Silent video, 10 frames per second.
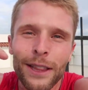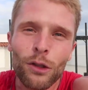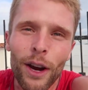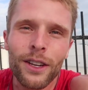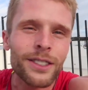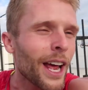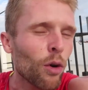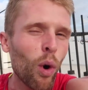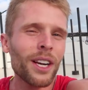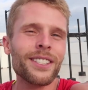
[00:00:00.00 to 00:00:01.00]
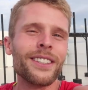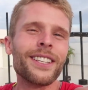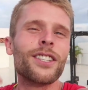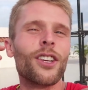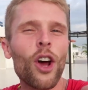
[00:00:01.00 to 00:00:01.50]
8th graders that are watching
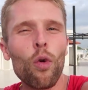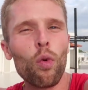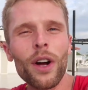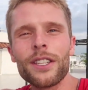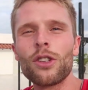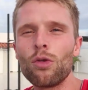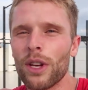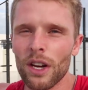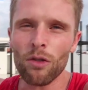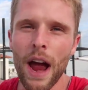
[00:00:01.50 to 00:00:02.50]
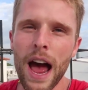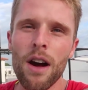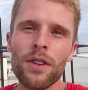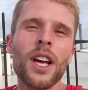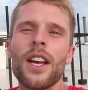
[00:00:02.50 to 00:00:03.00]
this, you know, once you get
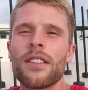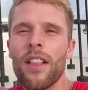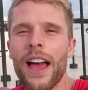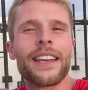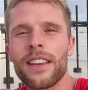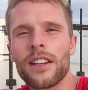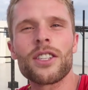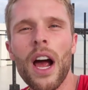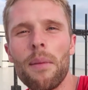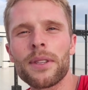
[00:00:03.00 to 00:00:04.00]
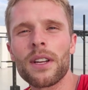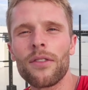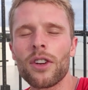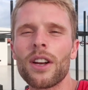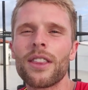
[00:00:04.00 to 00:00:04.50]
around to like getting a job and
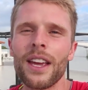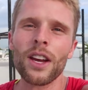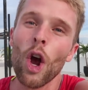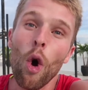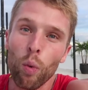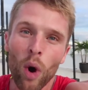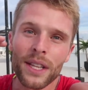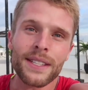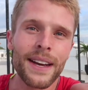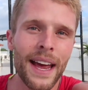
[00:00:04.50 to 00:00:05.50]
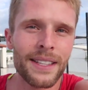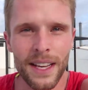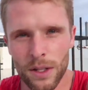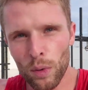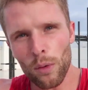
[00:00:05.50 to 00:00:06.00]
stuff, you're gonna think, what's next?
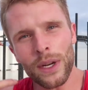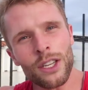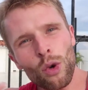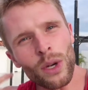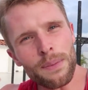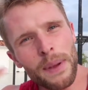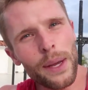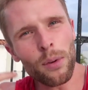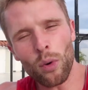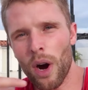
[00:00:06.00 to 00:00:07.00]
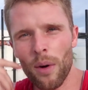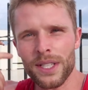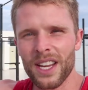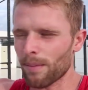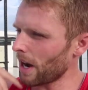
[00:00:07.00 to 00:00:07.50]
That's what we do as people. We're
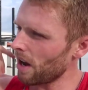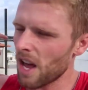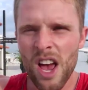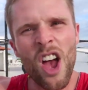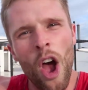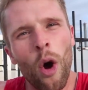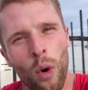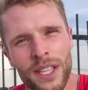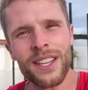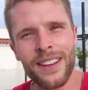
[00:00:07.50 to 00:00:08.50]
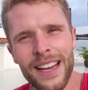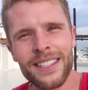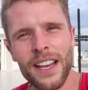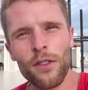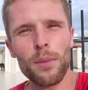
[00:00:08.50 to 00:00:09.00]
always thinking about, what's the
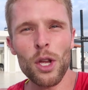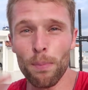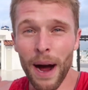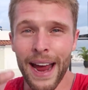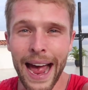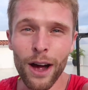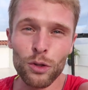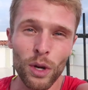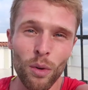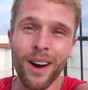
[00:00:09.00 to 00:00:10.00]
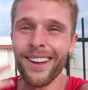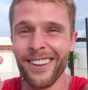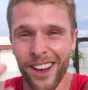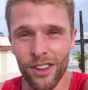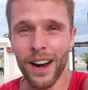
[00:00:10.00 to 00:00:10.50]
next thing for me? You buy a house, what do you want?
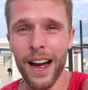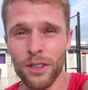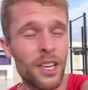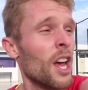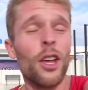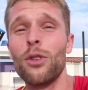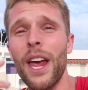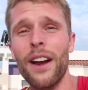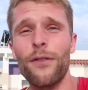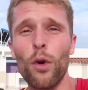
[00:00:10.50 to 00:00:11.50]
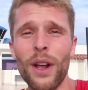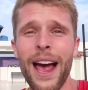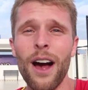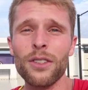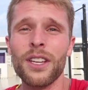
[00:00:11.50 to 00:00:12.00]
Another house. You can't afford a
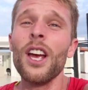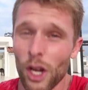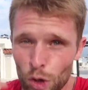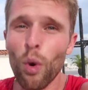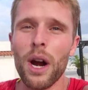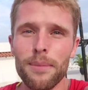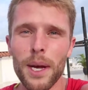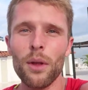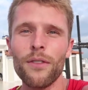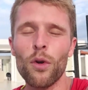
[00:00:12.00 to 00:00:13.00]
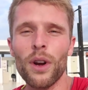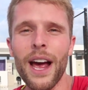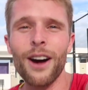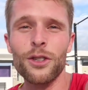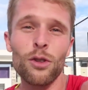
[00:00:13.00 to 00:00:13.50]
house, you want to be able to afford a
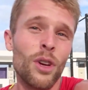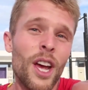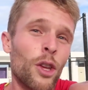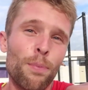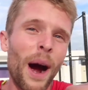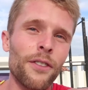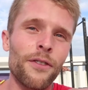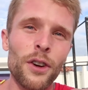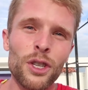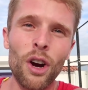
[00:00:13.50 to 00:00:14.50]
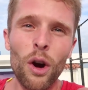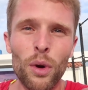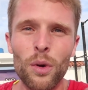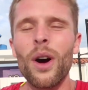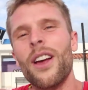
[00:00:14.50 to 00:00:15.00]
house. You your first car,
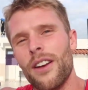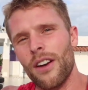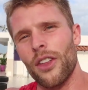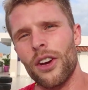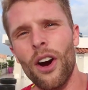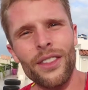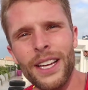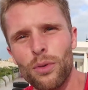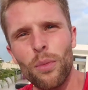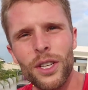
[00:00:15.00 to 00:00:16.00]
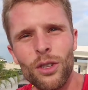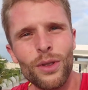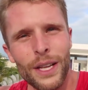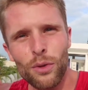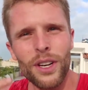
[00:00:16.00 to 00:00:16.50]
what do you want? Another car. That's what we
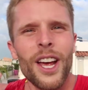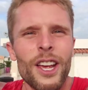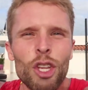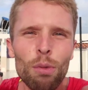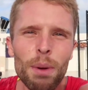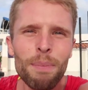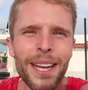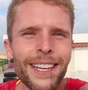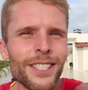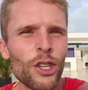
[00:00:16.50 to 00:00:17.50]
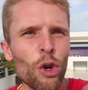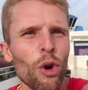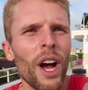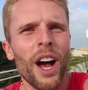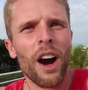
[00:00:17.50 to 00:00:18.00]
do. That's what human beings
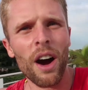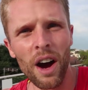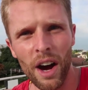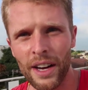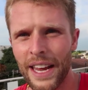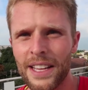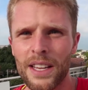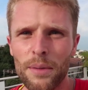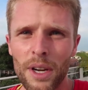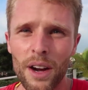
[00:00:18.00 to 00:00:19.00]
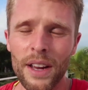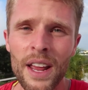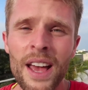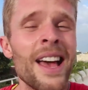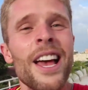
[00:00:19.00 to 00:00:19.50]
do. Oh, I can't stop talking.
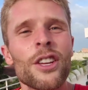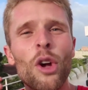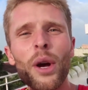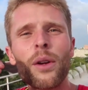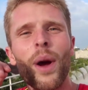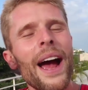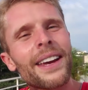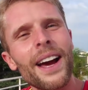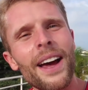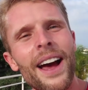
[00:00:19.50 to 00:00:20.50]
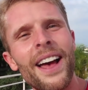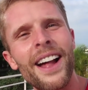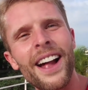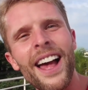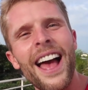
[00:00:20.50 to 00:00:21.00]
So anyway,
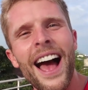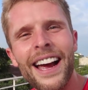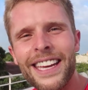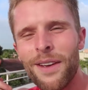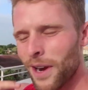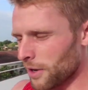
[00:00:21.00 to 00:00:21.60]
I came